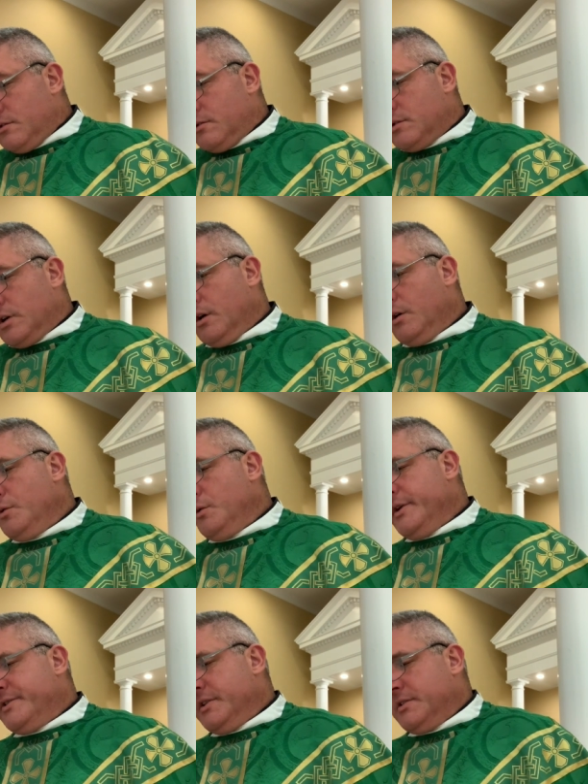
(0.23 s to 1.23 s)
So, who
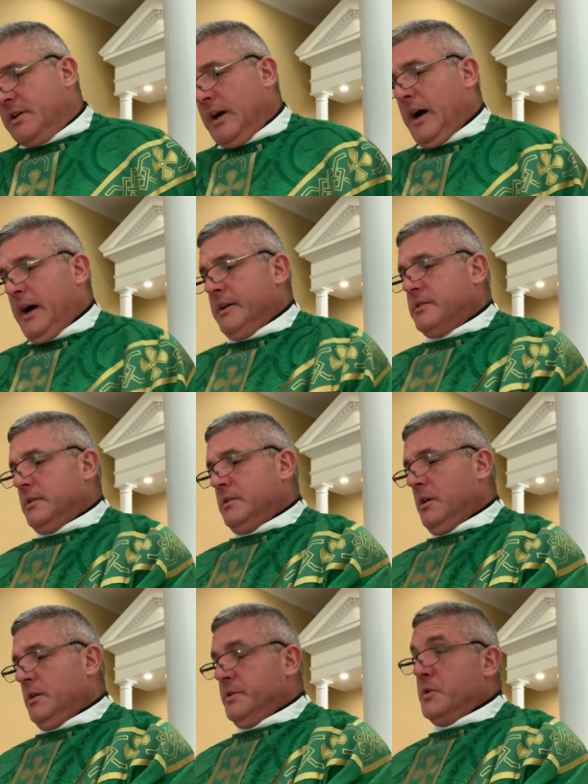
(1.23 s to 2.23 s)
is this guy sitting
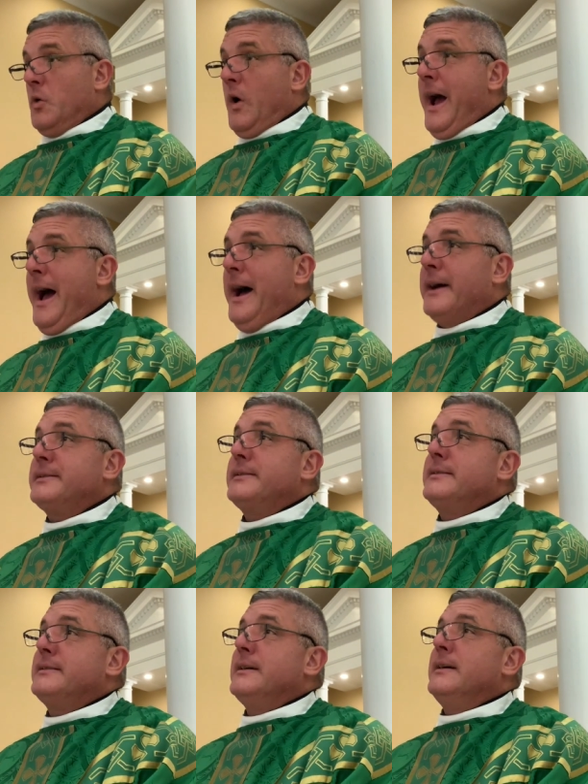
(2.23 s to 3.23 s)
on the
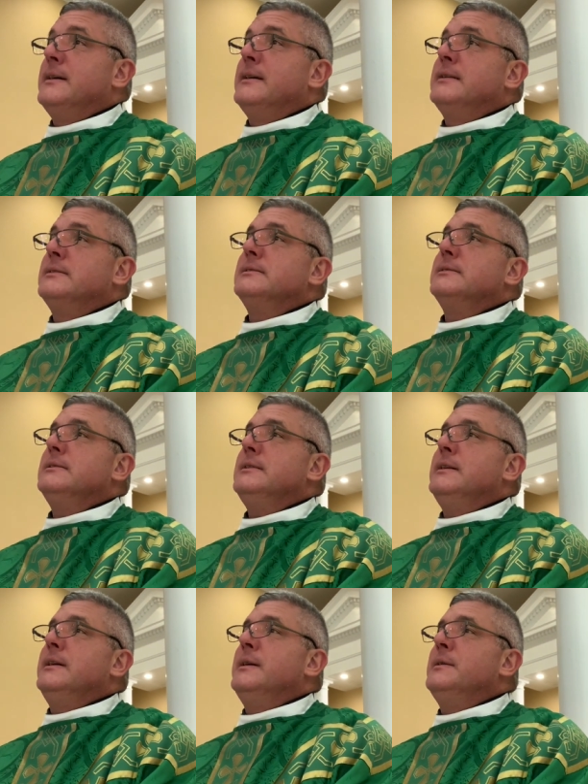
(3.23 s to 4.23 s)
grass, uh,
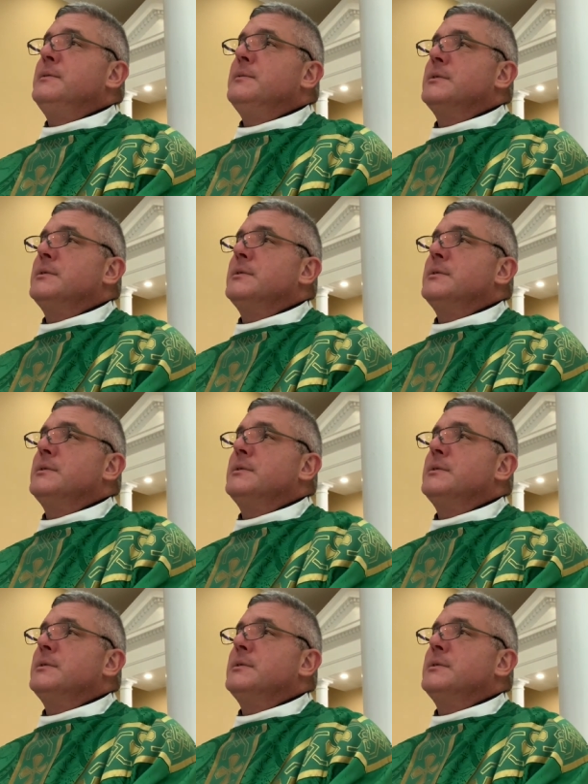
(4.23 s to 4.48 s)
you know,